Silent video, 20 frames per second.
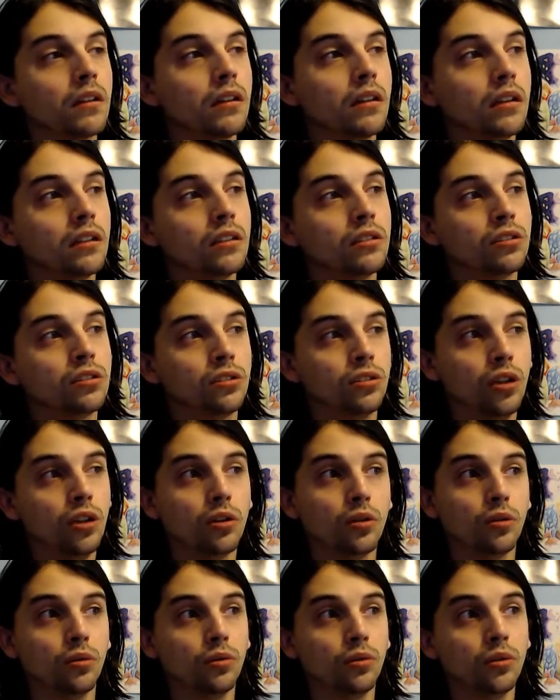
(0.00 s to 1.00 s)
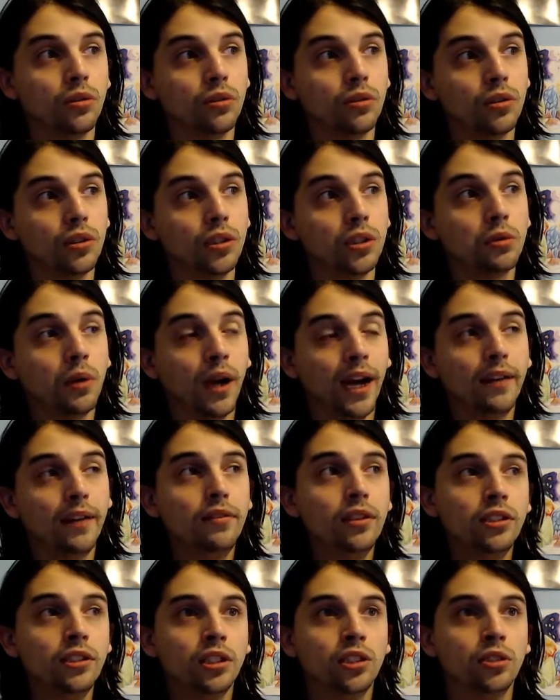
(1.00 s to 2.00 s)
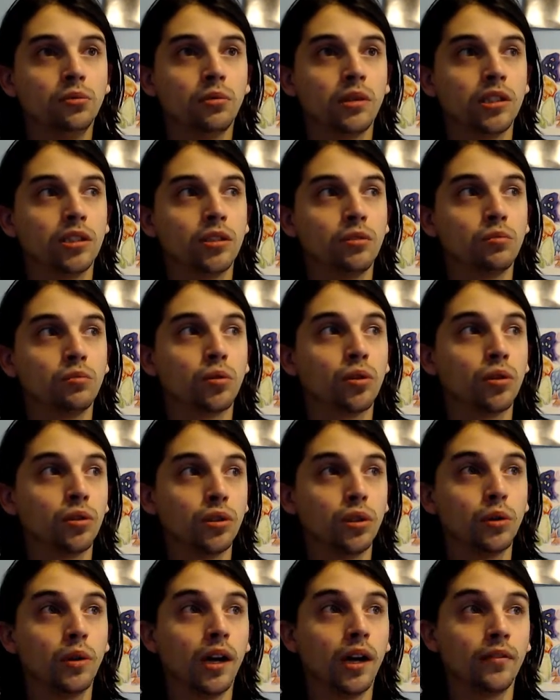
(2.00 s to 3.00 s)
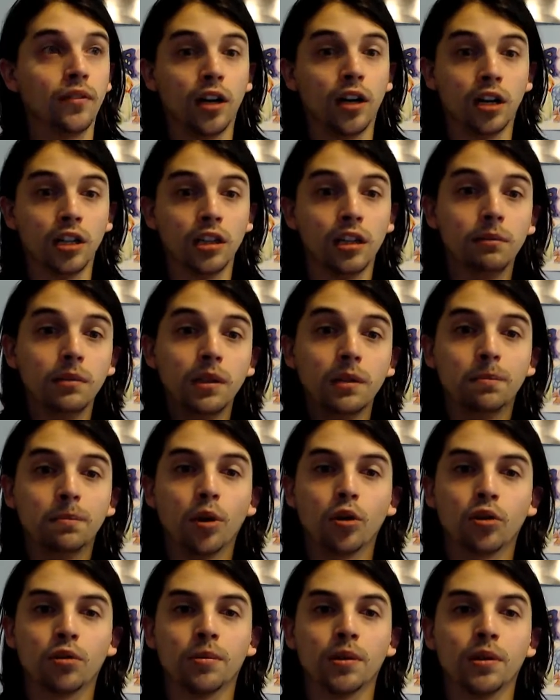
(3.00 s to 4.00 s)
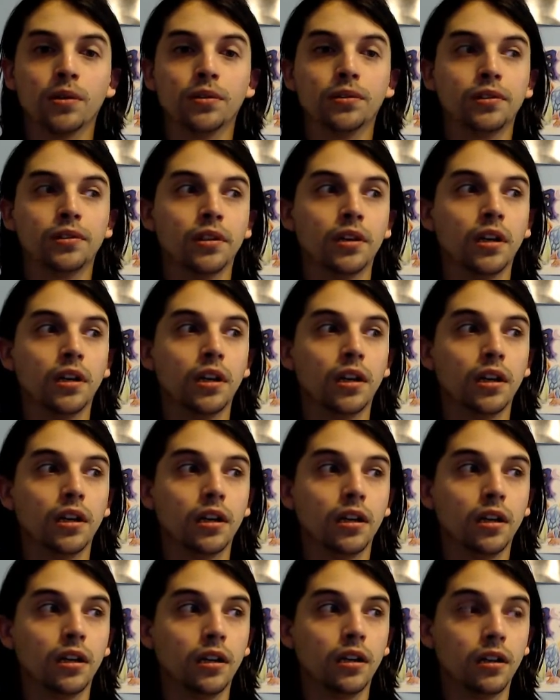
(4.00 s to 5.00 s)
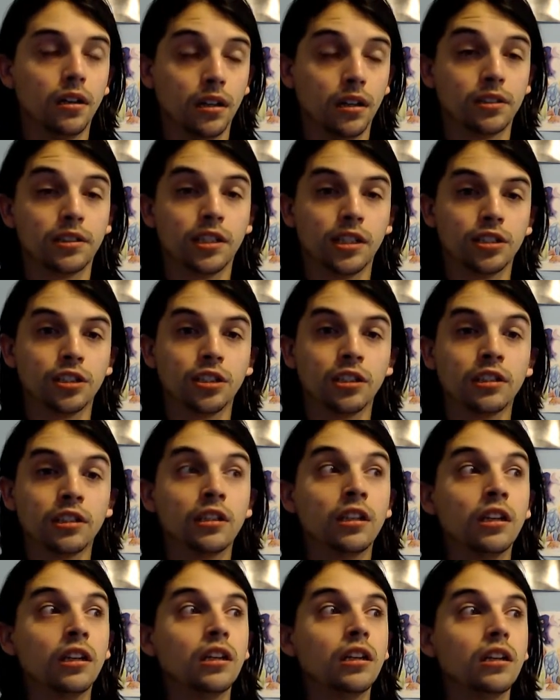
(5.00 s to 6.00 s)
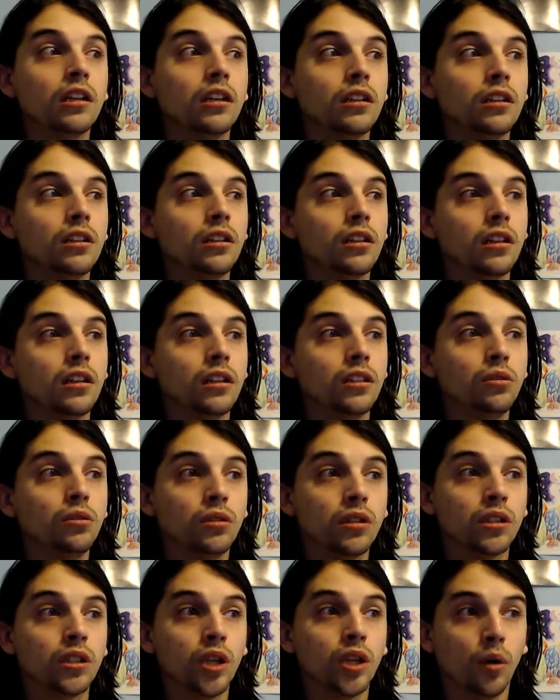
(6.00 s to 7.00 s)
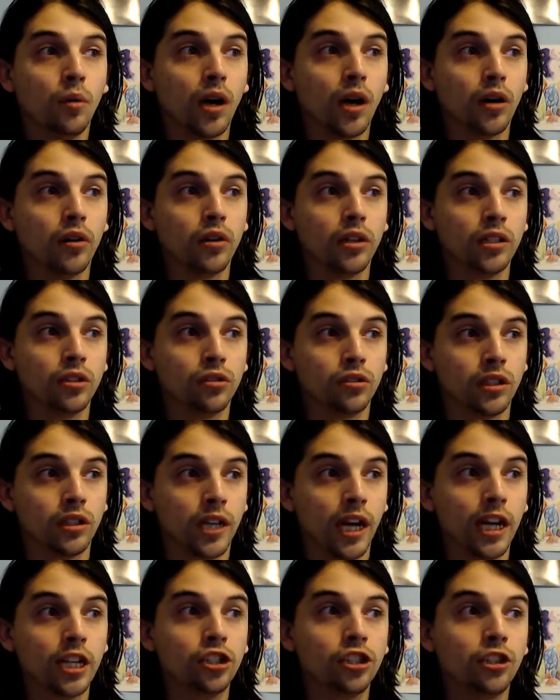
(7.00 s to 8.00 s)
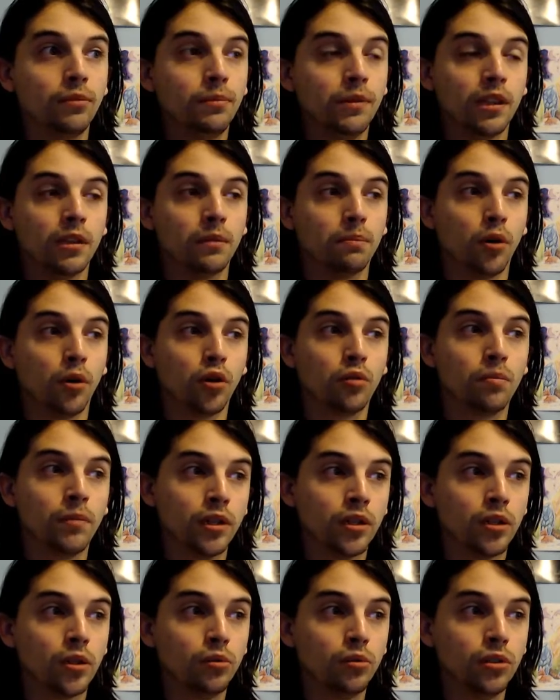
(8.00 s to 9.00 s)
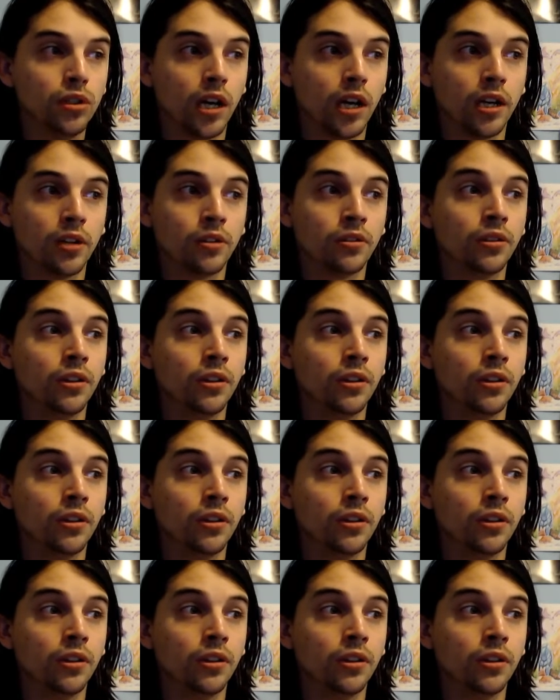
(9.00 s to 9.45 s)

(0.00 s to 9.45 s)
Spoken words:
So, you have this situation where you have unlimited Pokeballs, essentially. You could go out and you could catch them in the Pokemon Go style.